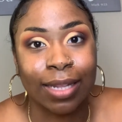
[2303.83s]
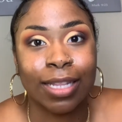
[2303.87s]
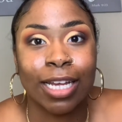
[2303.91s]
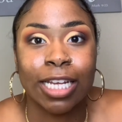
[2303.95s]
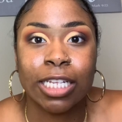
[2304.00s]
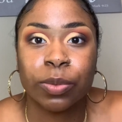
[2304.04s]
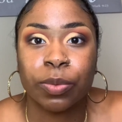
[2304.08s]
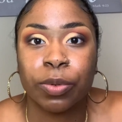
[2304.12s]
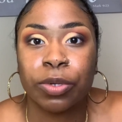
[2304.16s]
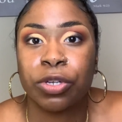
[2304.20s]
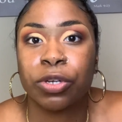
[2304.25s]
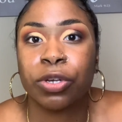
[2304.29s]

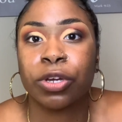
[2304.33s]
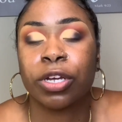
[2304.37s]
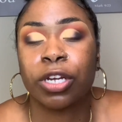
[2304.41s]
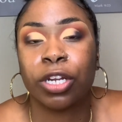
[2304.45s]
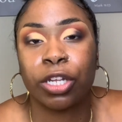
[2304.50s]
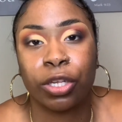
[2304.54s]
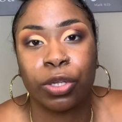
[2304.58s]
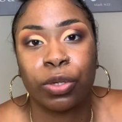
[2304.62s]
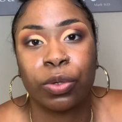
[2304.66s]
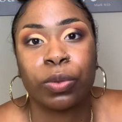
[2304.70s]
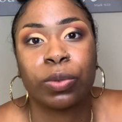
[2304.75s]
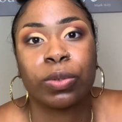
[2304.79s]
That's when you're gonna
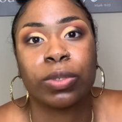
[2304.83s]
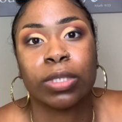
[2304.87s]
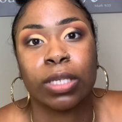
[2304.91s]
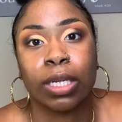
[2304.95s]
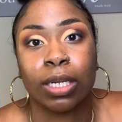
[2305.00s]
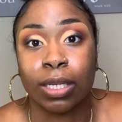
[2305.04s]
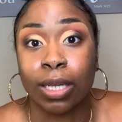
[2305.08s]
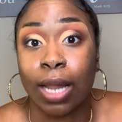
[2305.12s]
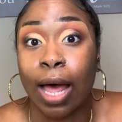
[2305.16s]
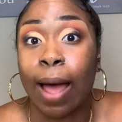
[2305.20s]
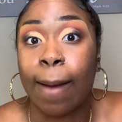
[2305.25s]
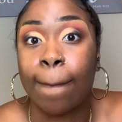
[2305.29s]
use a
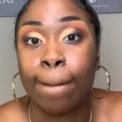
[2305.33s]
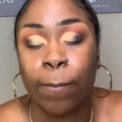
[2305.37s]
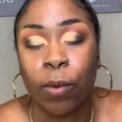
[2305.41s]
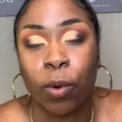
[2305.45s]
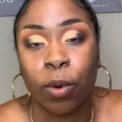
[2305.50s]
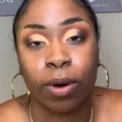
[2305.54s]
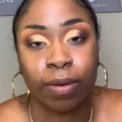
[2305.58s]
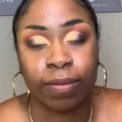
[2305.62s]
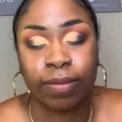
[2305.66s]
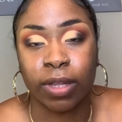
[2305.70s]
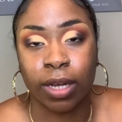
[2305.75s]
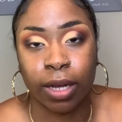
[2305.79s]
lot
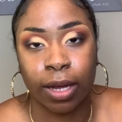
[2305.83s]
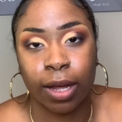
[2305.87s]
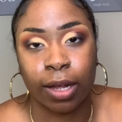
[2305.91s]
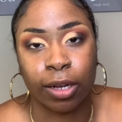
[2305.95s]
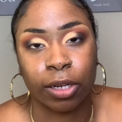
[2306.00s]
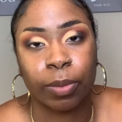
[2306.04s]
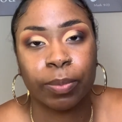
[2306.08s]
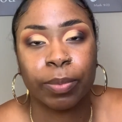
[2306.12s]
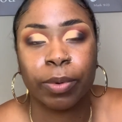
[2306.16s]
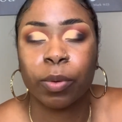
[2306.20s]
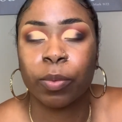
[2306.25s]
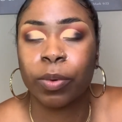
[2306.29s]
more of the
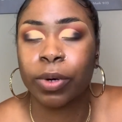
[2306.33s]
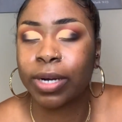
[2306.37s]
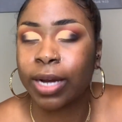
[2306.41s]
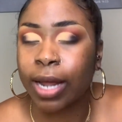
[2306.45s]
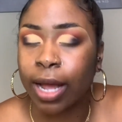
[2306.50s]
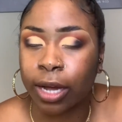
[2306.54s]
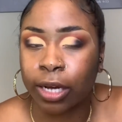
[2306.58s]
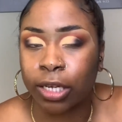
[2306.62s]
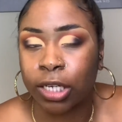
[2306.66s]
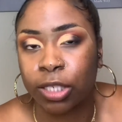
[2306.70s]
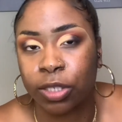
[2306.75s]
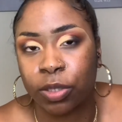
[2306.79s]
color, but we're
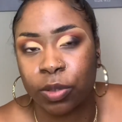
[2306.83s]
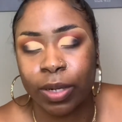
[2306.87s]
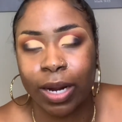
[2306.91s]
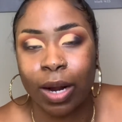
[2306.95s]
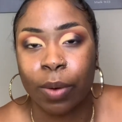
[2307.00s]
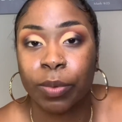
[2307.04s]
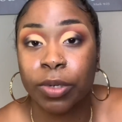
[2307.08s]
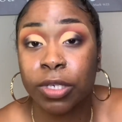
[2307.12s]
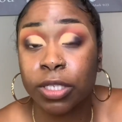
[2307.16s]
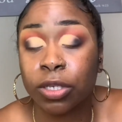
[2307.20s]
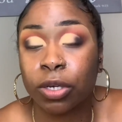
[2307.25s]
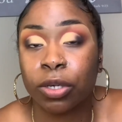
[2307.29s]
not gonna do that.
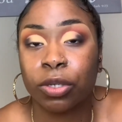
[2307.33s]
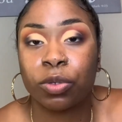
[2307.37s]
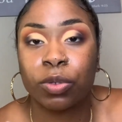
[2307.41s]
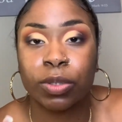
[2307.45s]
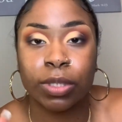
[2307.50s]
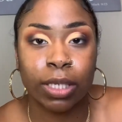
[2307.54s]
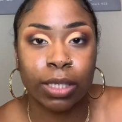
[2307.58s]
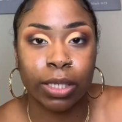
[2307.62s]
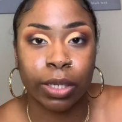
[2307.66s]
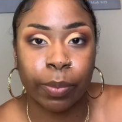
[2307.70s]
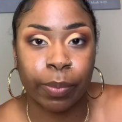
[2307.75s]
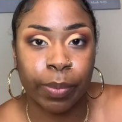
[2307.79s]
We're just gonna use
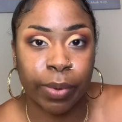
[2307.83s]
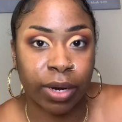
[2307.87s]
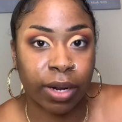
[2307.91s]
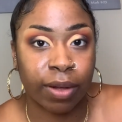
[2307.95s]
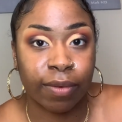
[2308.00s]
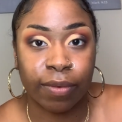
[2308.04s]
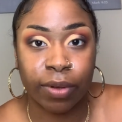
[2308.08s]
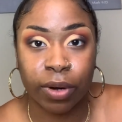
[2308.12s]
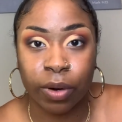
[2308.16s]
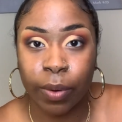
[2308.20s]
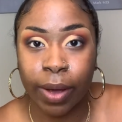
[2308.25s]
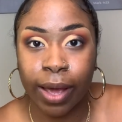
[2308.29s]
a little bit
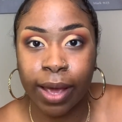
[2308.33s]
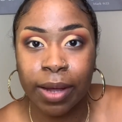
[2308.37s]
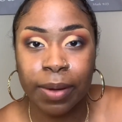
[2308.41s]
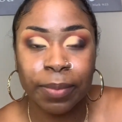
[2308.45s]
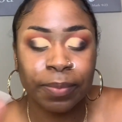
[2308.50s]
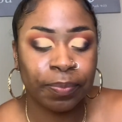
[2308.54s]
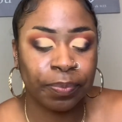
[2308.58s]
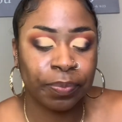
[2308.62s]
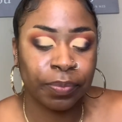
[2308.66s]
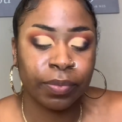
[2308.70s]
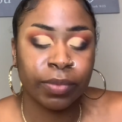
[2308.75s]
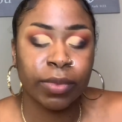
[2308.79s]
of it, okay?
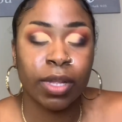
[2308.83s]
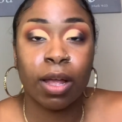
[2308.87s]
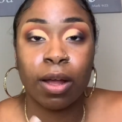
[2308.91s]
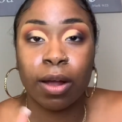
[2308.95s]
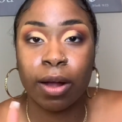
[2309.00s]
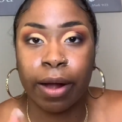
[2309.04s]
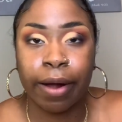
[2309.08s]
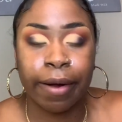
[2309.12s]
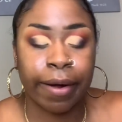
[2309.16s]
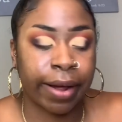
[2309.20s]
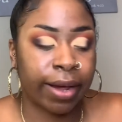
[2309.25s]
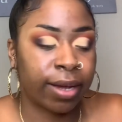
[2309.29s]

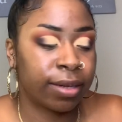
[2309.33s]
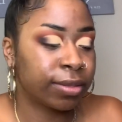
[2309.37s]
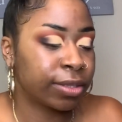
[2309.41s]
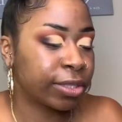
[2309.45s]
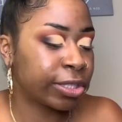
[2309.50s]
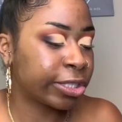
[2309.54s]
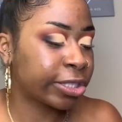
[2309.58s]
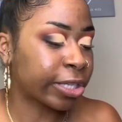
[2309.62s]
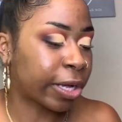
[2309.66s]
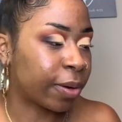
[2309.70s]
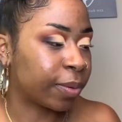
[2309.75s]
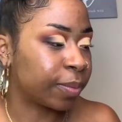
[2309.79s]
All right,
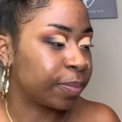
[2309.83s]
so